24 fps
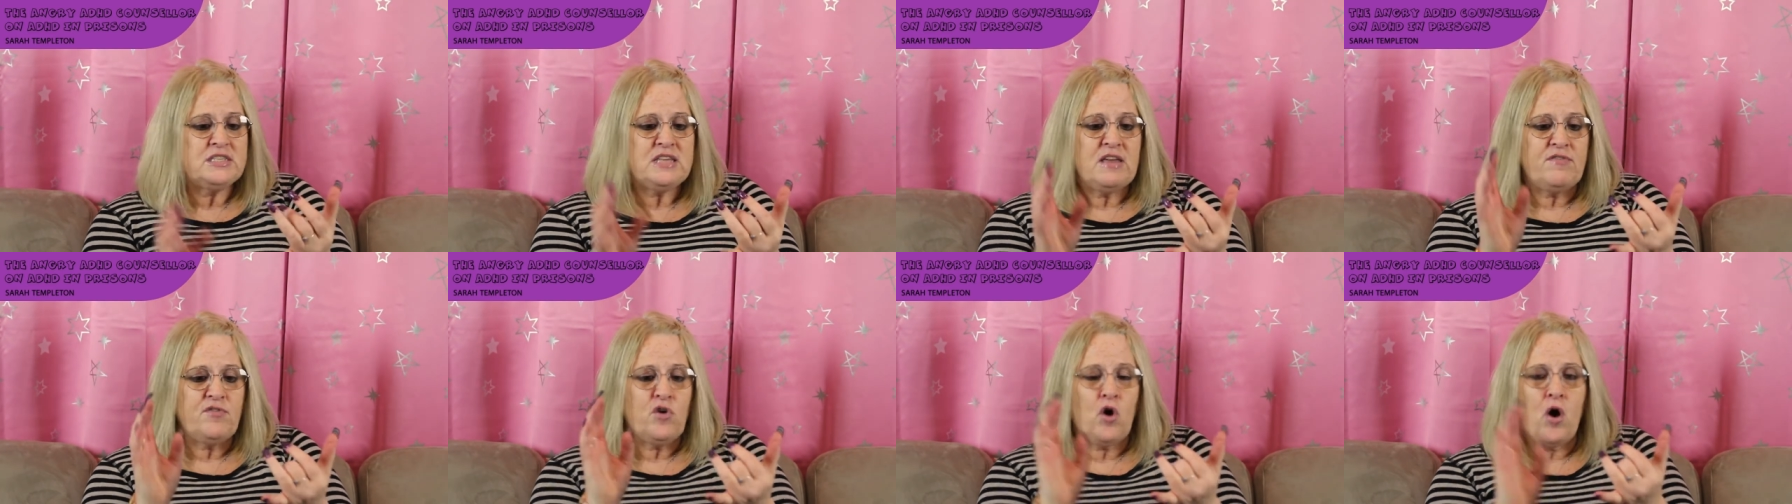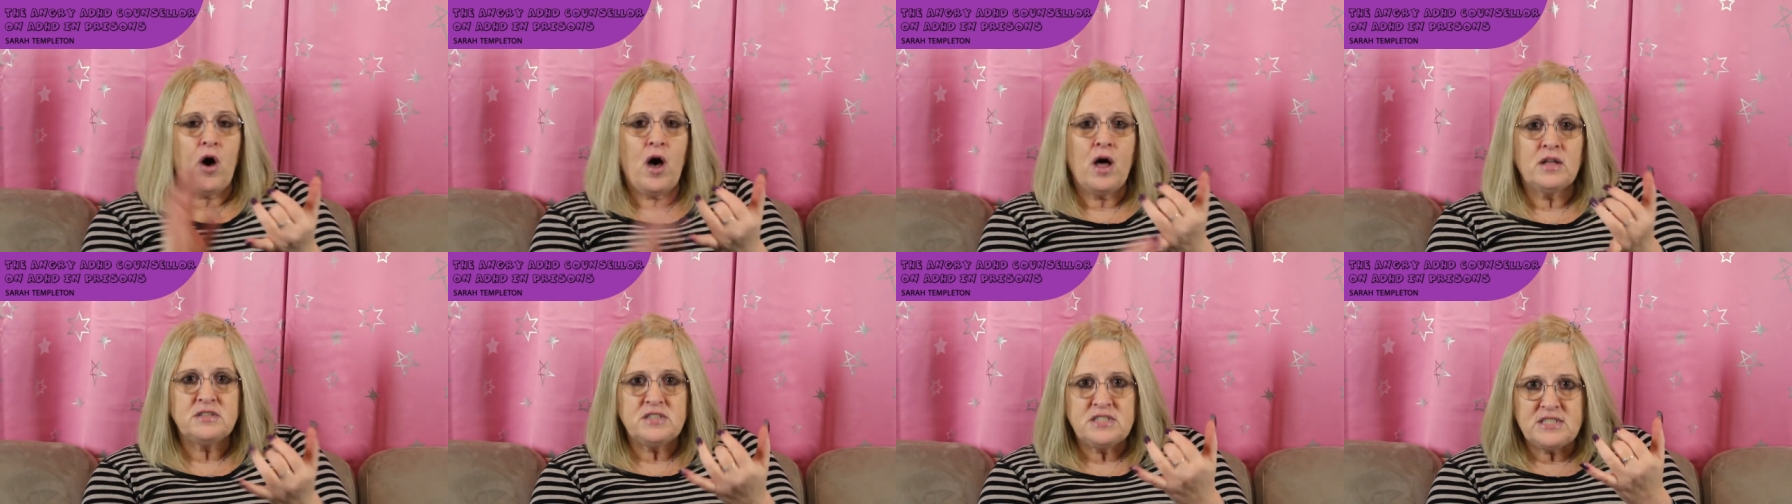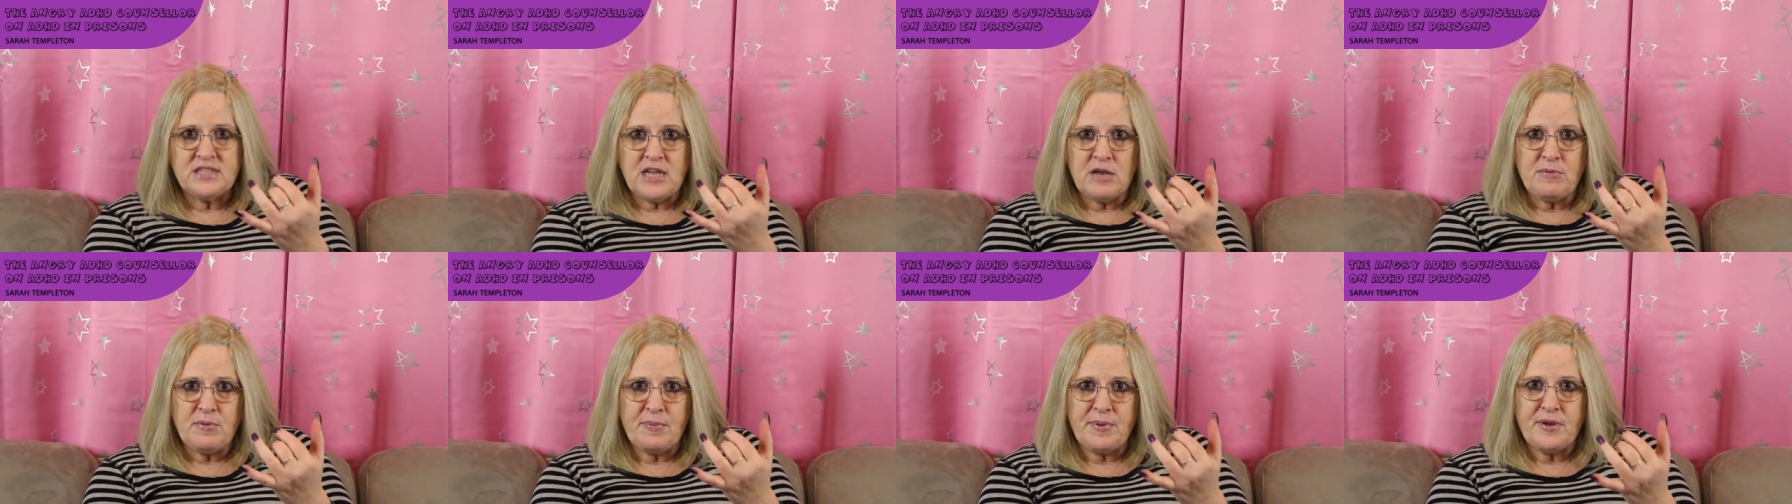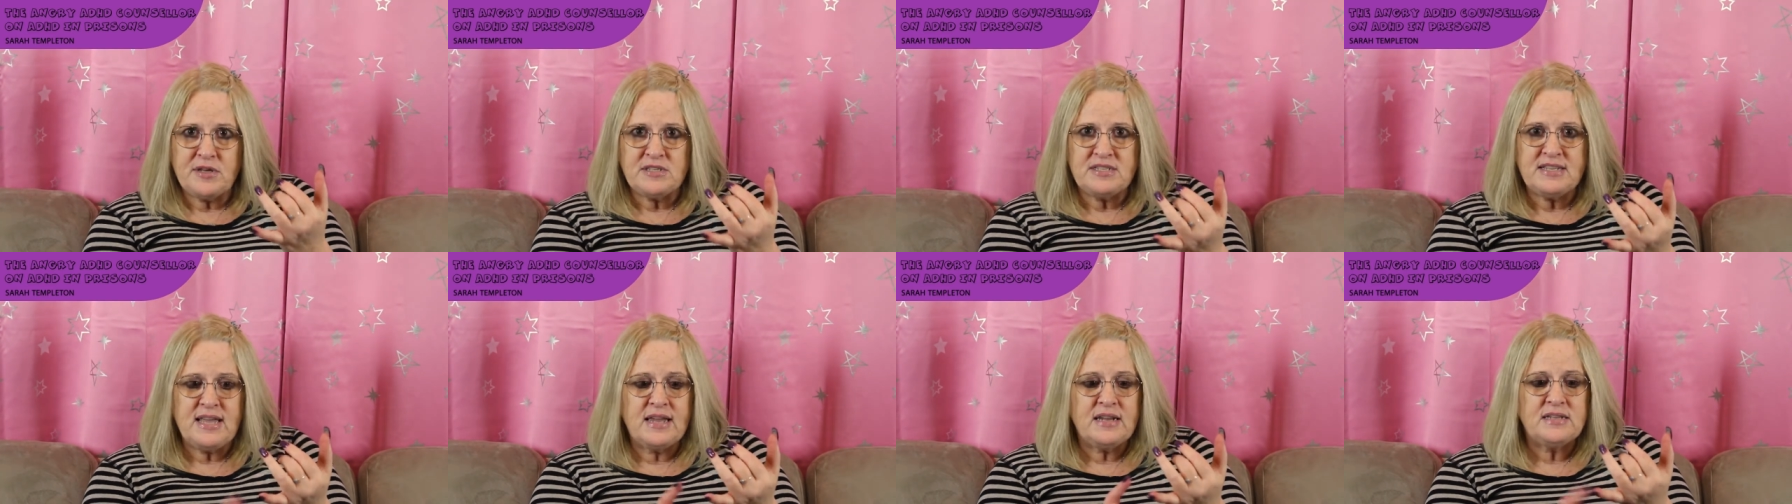They've got unstable
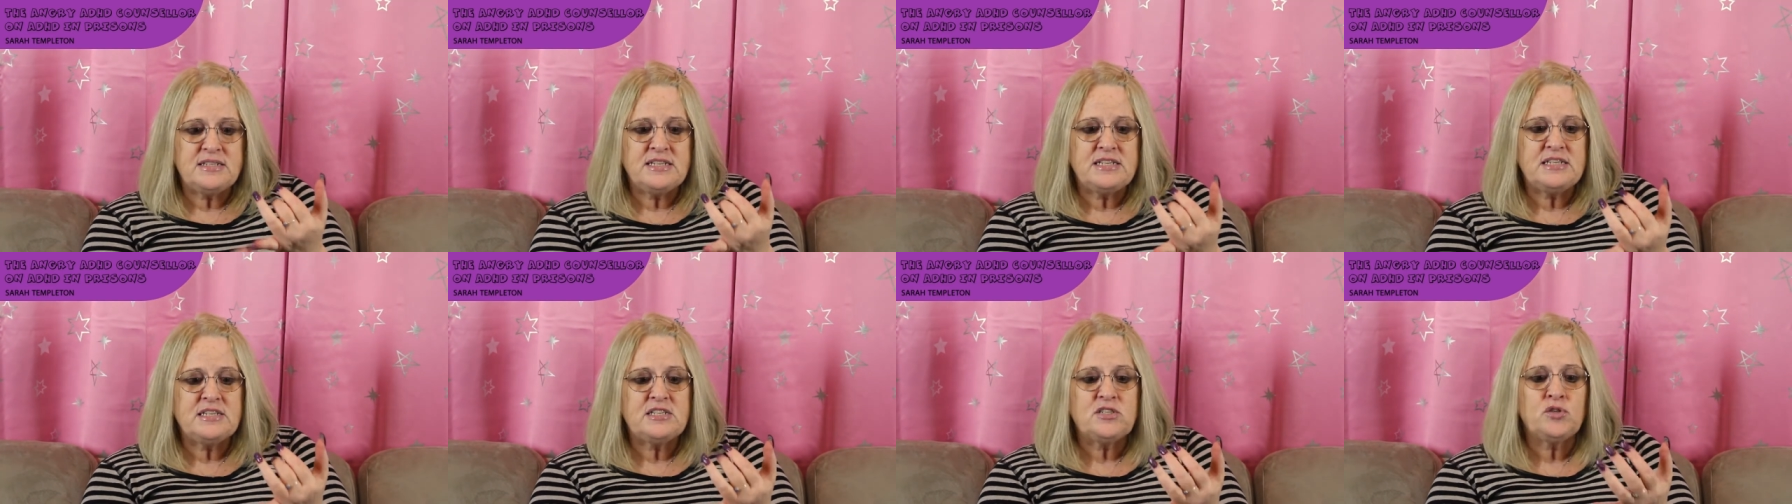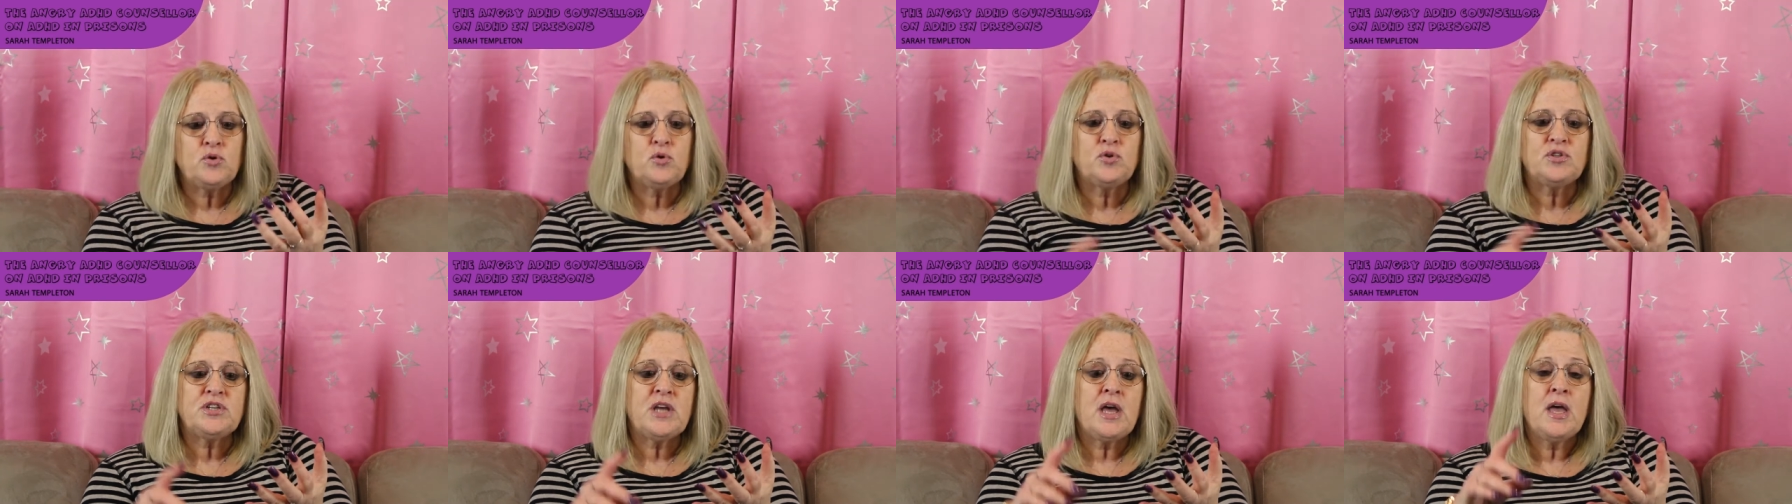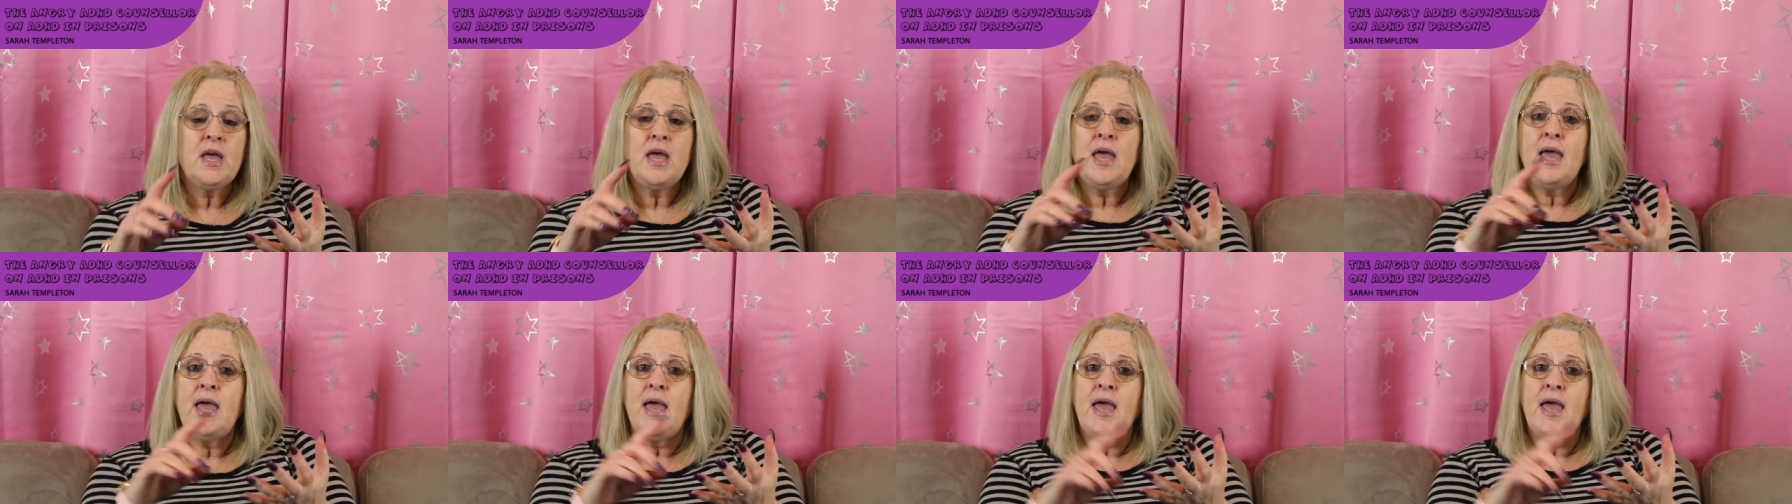personality disorder,